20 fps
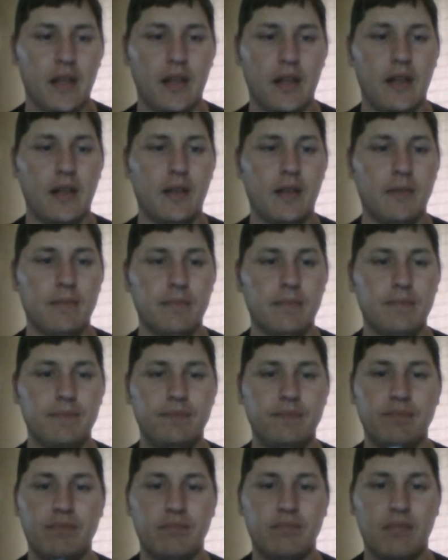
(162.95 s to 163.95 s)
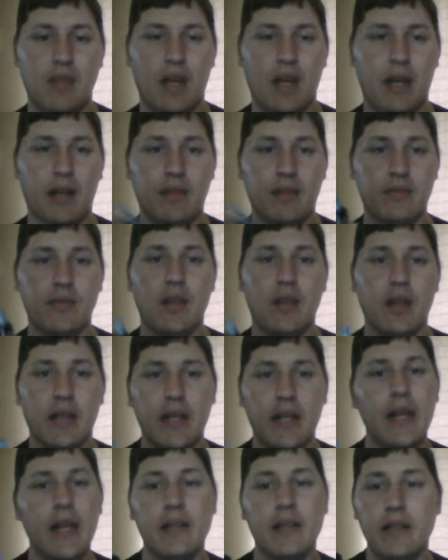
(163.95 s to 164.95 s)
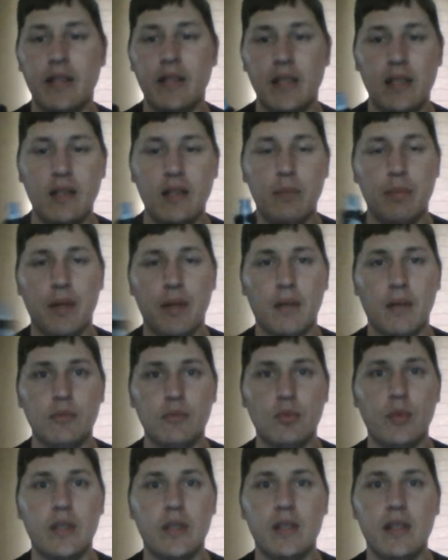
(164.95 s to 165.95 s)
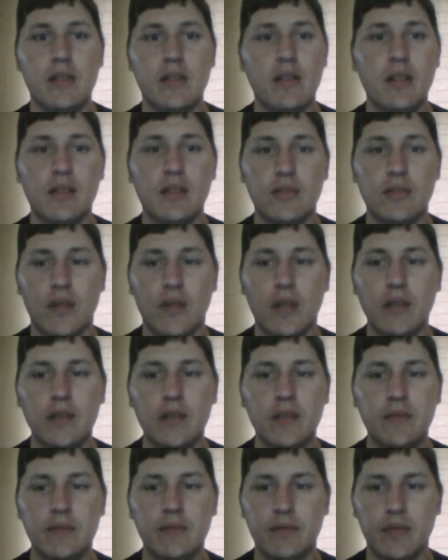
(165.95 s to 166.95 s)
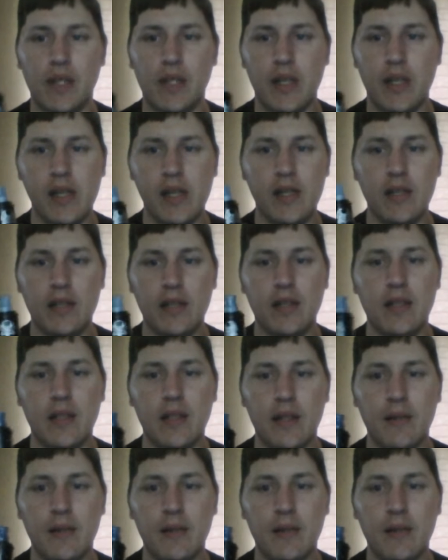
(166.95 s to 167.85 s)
I've not had any problems with it thus far, and